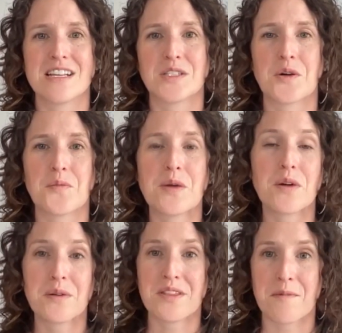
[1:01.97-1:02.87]
So, we
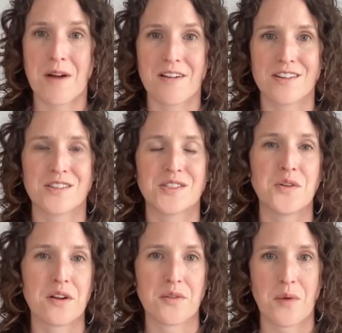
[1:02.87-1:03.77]
work with our partners,
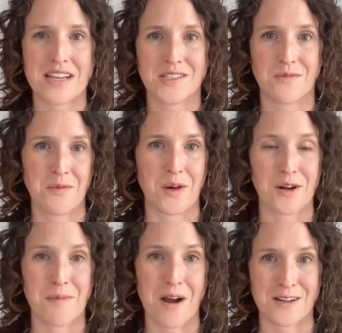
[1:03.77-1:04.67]
Northwest
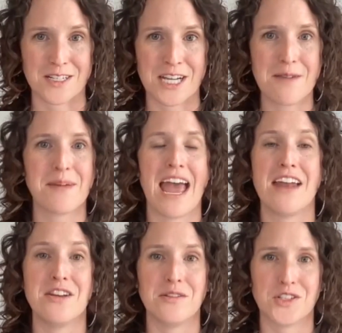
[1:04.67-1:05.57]
Redwater Partnership
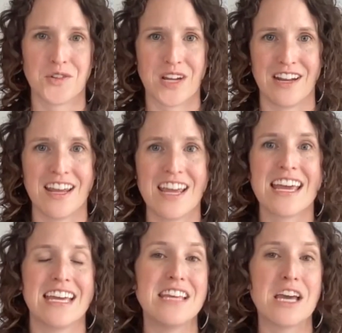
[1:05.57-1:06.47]
and Nutrien,
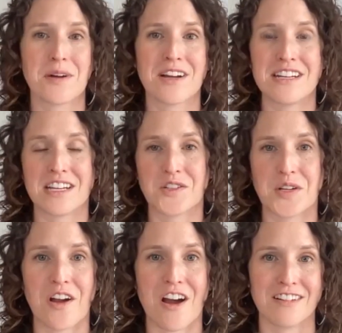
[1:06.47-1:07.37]
in the Alberta
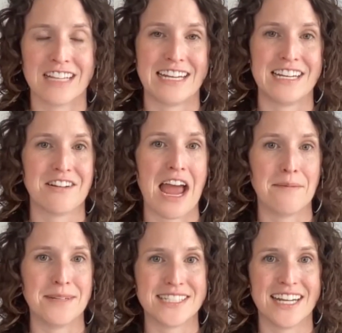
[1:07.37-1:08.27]
Industrial Heartland near
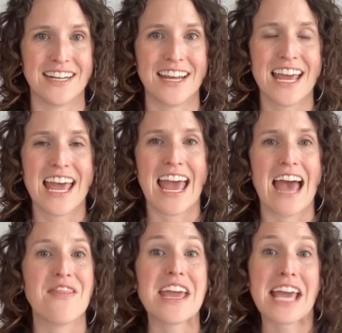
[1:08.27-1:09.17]
Edmonton.
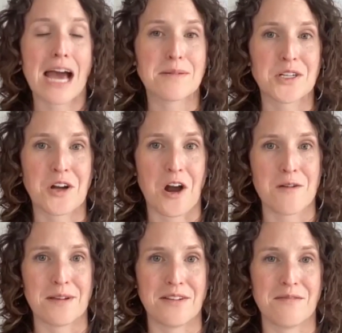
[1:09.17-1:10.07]
And they capture
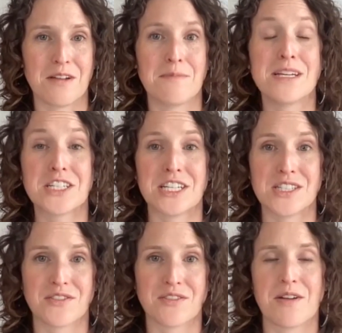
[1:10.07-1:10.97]
carbon
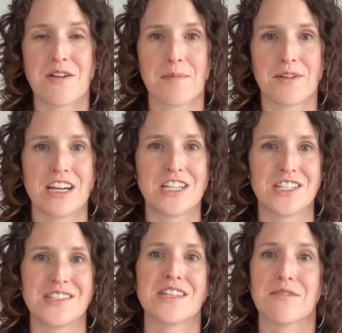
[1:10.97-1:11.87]
emissions from their
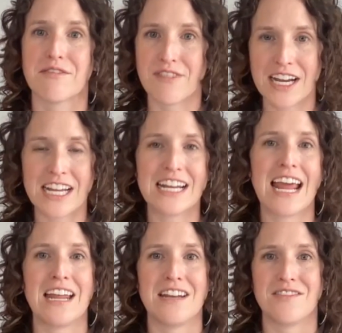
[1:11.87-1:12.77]
operations in the refining
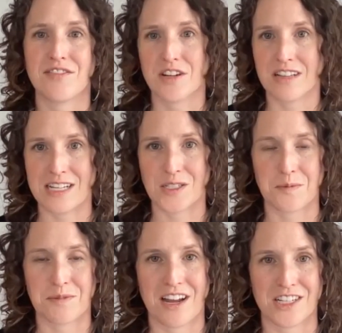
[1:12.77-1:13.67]
and fertilizer
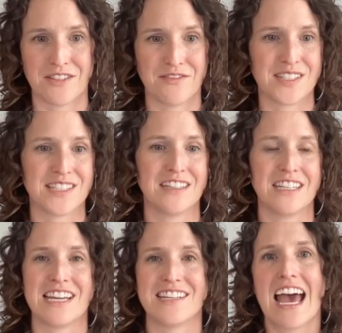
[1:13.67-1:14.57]
production
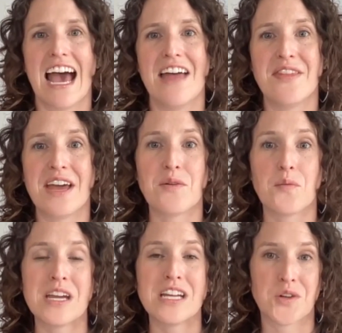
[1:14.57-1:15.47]
facilities. And then
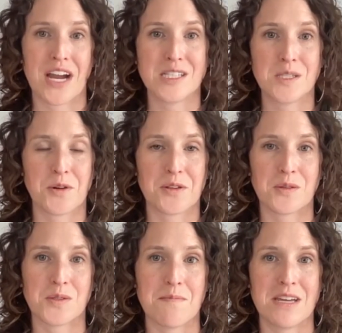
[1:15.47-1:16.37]
we transport
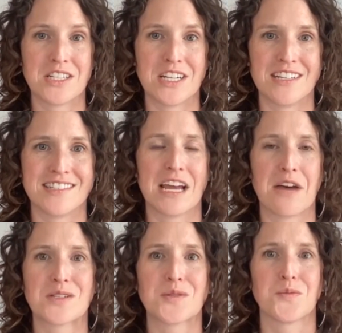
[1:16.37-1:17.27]
those emissions down
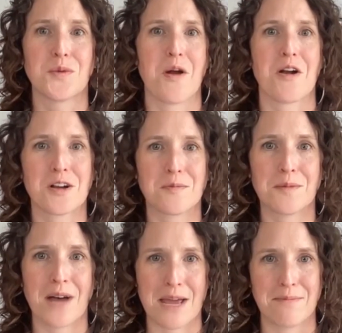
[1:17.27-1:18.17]
this remarkable
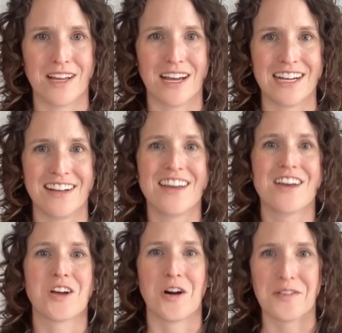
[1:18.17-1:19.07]
pipeline
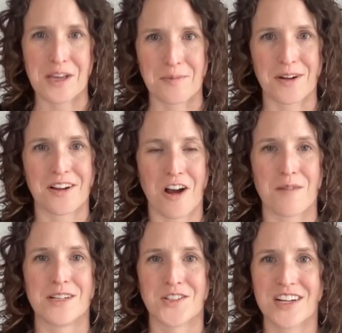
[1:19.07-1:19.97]
called the Alberta
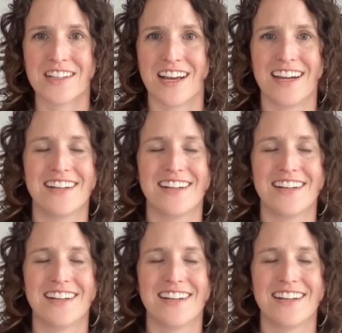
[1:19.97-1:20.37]
Carbon Trunk Line.